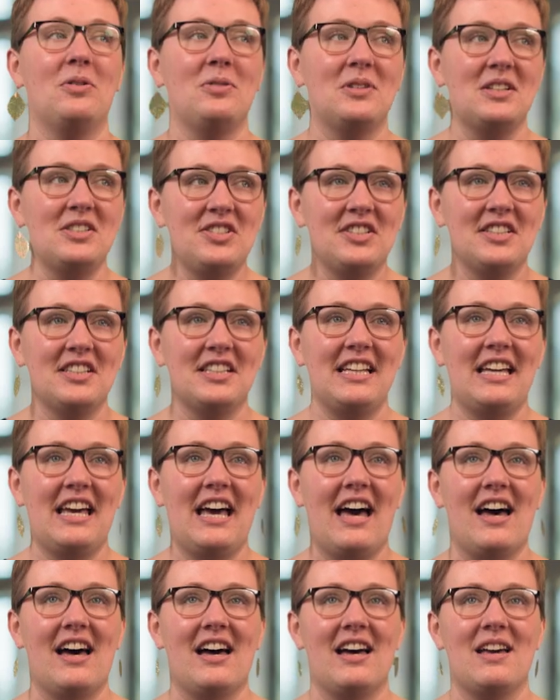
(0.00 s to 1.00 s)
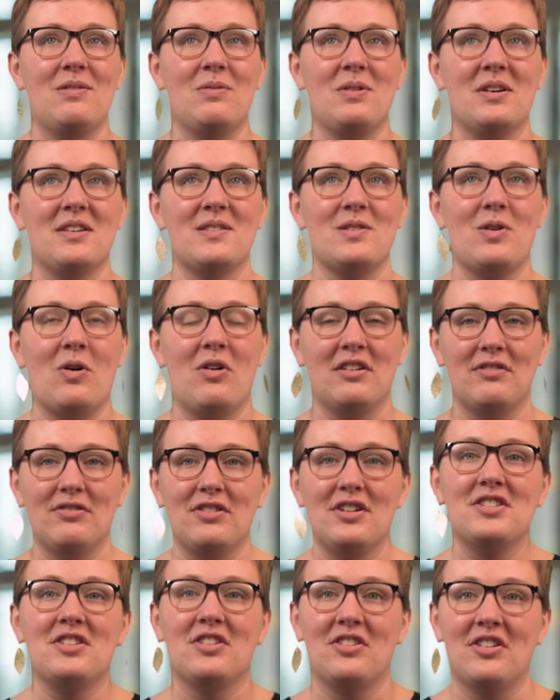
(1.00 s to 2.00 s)
Originally, I was going
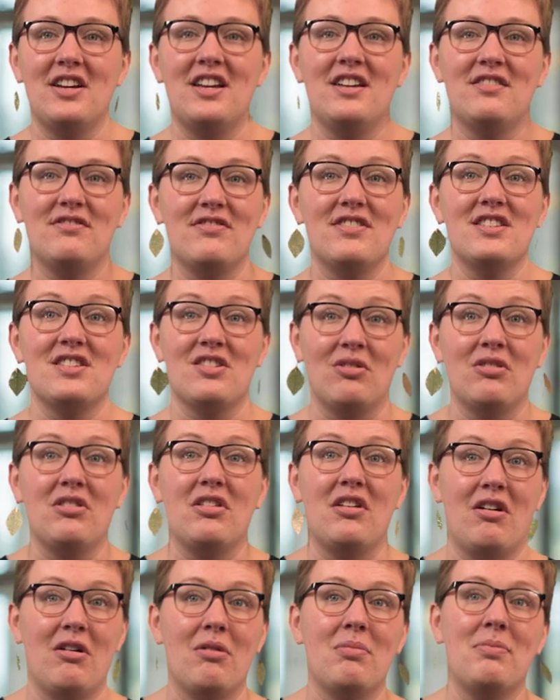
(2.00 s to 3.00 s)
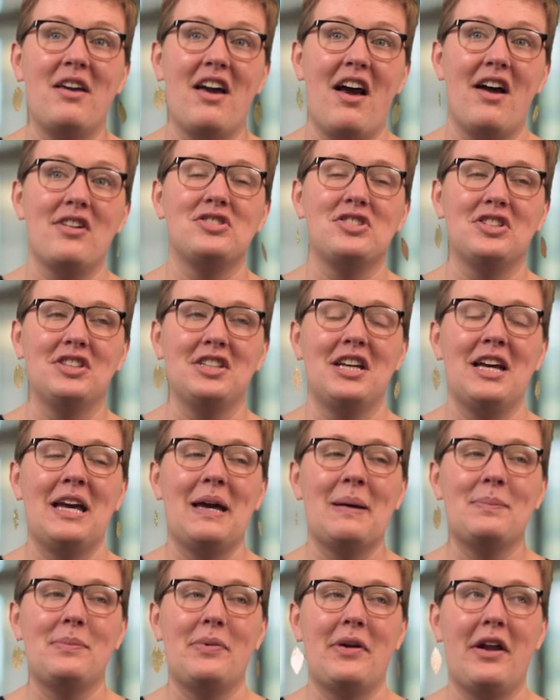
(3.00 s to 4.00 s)
for a degree in physical therapy, actually,
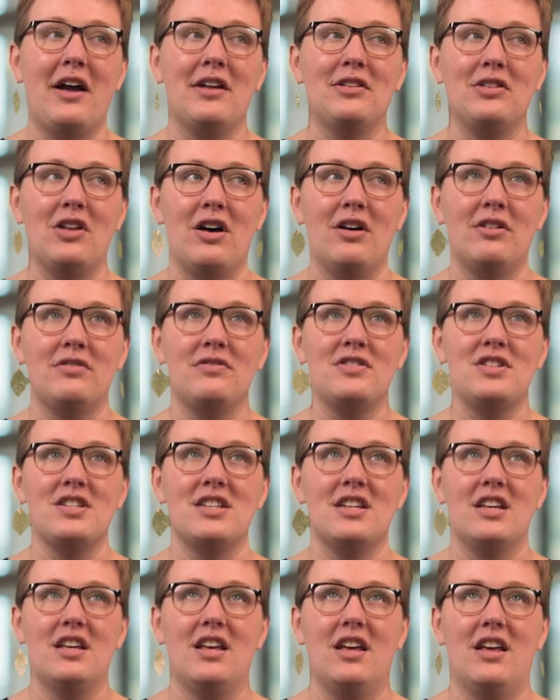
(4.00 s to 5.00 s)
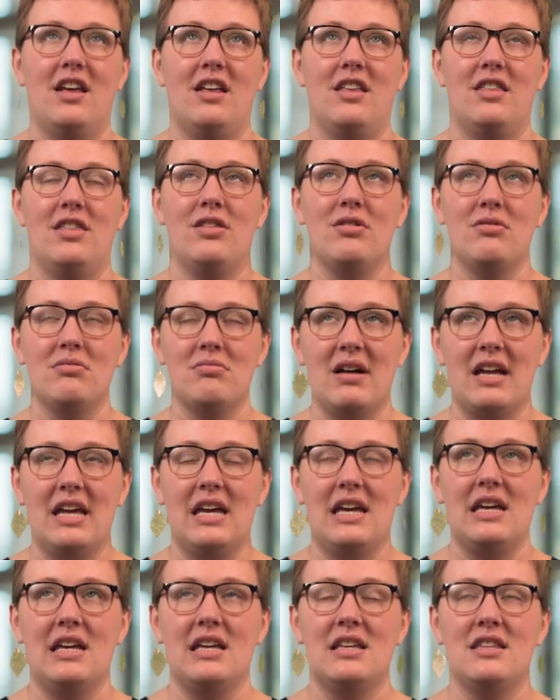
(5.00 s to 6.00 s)
but I loved the
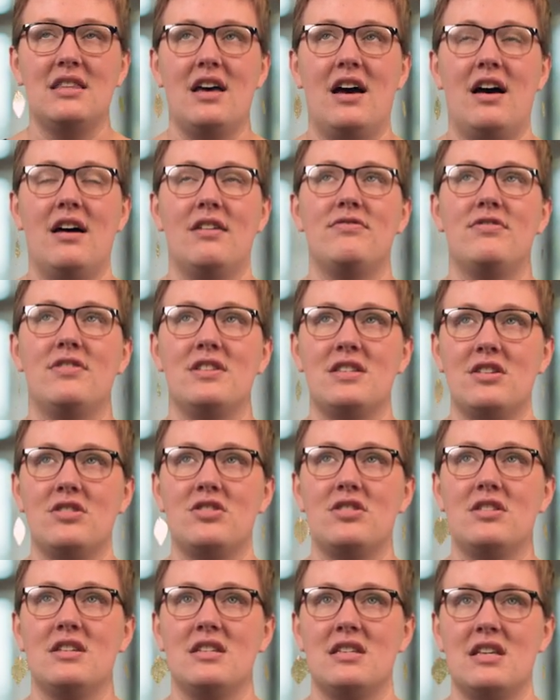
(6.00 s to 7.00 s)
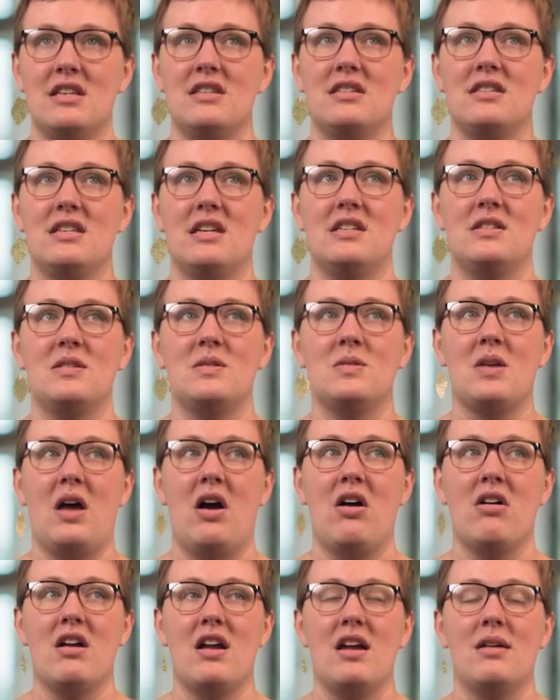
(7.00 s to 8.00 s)
way that physician assistants
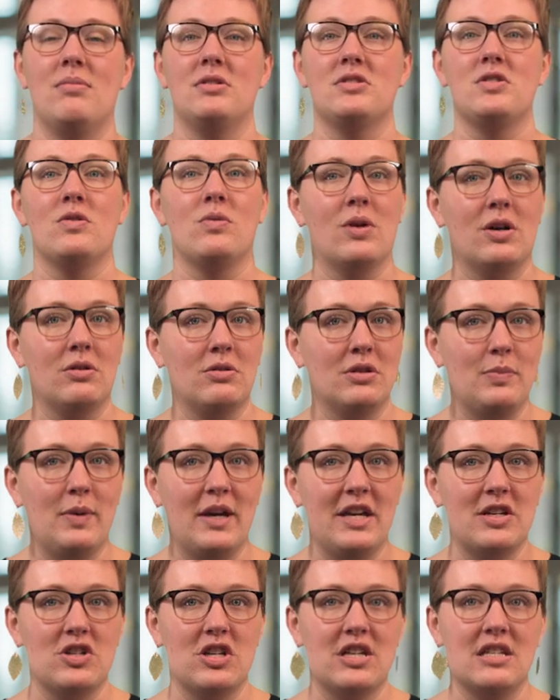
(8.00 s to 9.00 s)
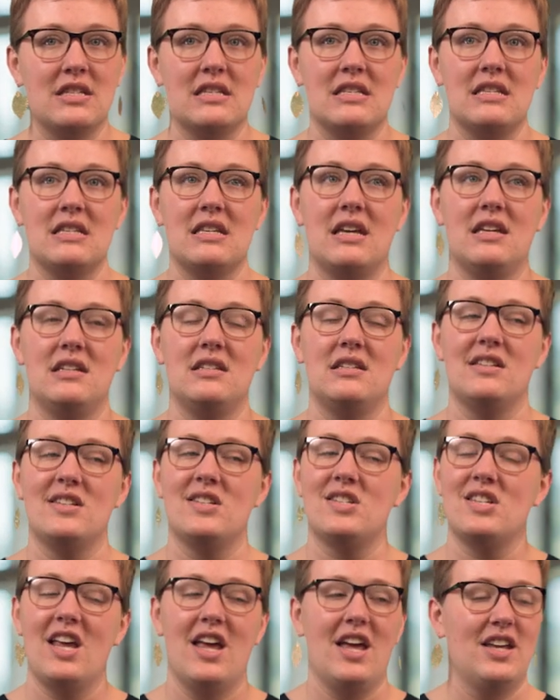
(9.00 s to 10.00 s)
are able to work with patients and
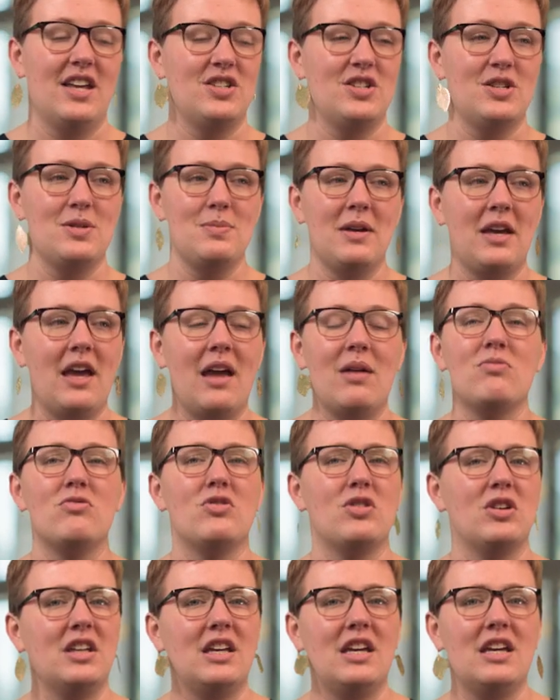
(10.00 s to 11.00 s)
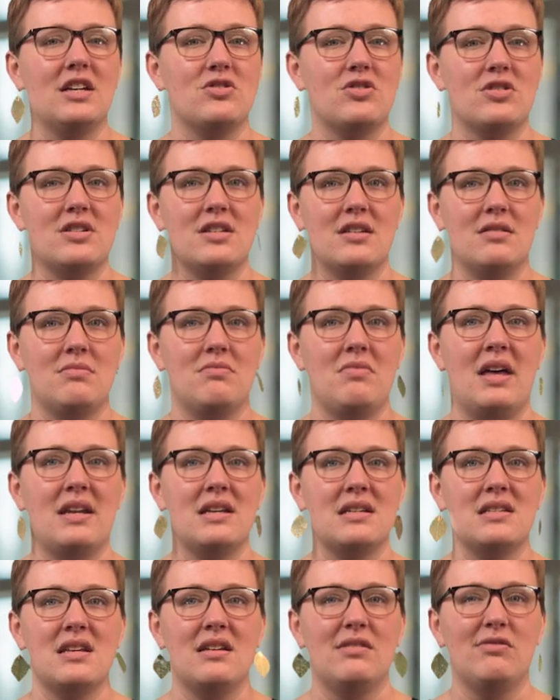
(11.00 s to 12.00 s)
just became really interested in
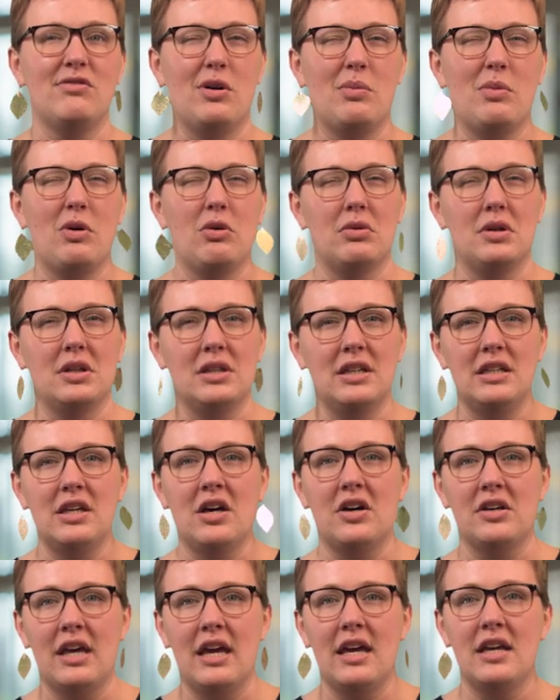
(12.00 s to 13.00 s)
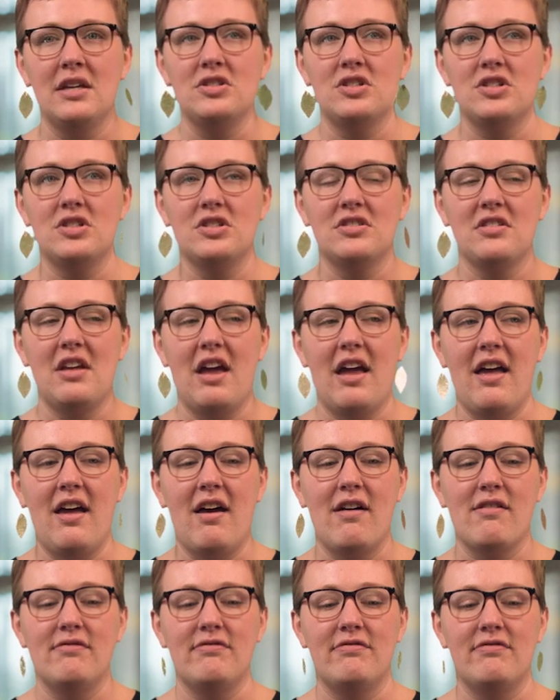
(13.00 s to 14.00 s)
medicine from a really young age. I
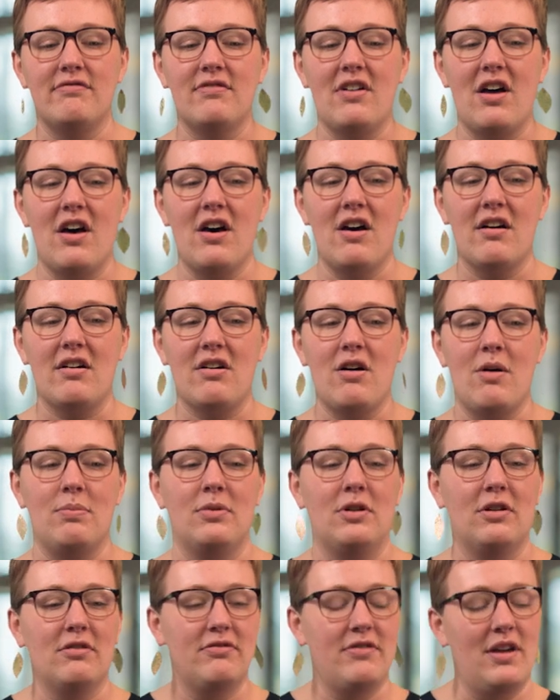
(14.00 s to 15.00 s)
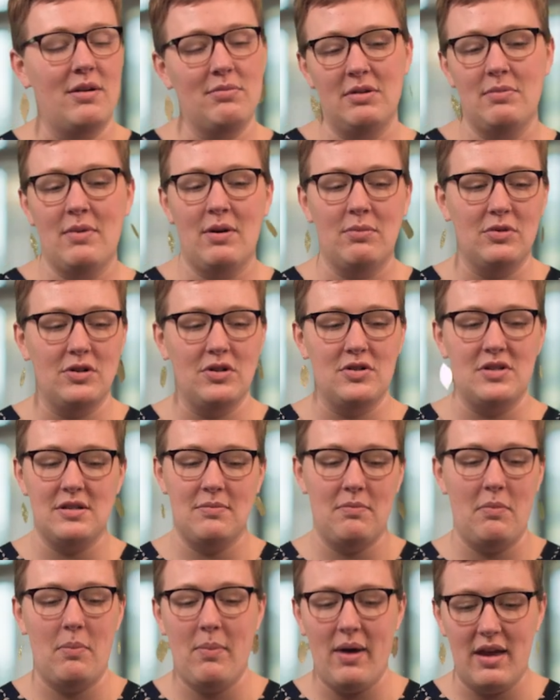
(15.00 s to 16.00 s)
have a couple of family members
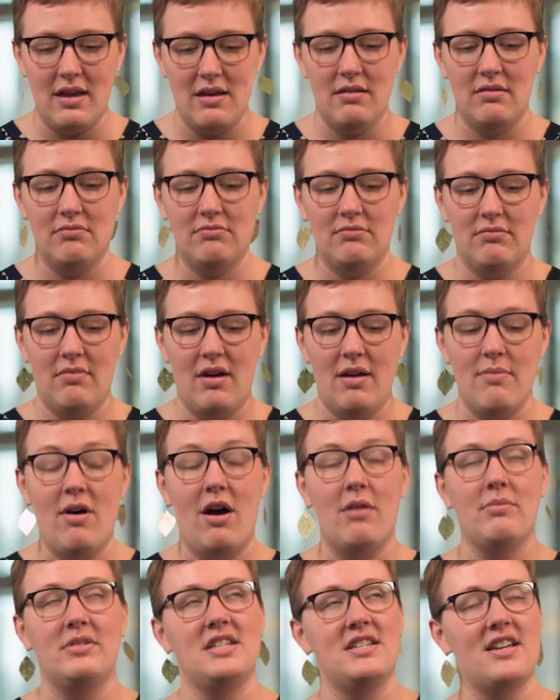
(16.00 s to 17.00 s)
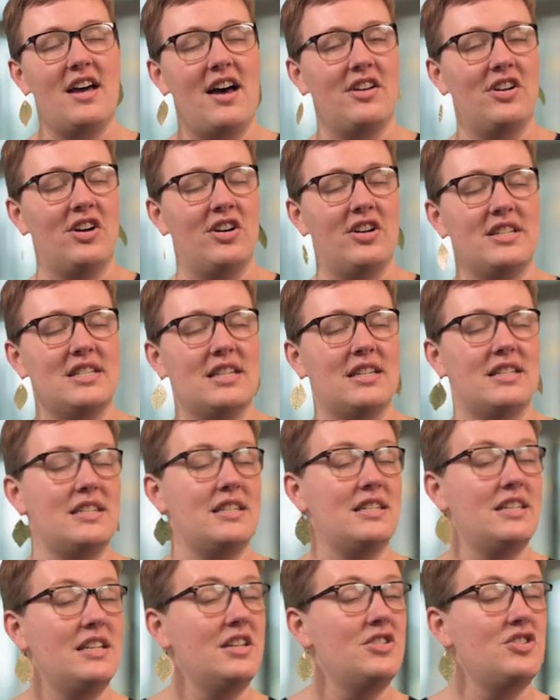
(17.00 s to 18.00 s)
and my my mom and dad are in
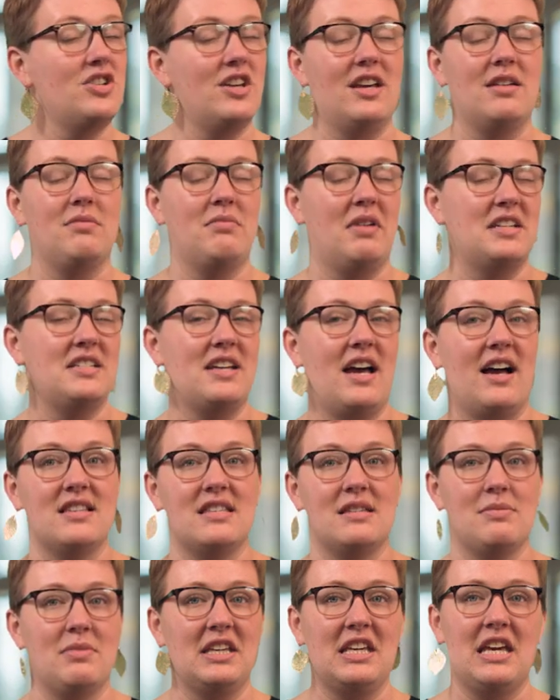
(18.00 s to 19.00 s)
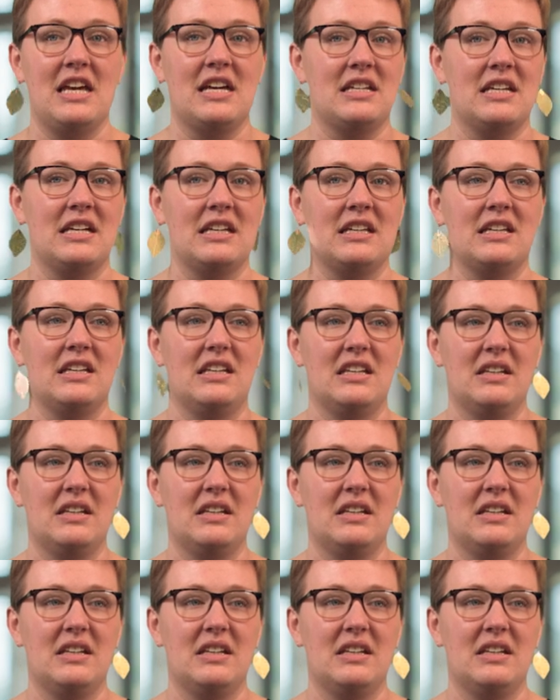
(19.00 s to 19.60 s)
teaching and my dad's a mechanic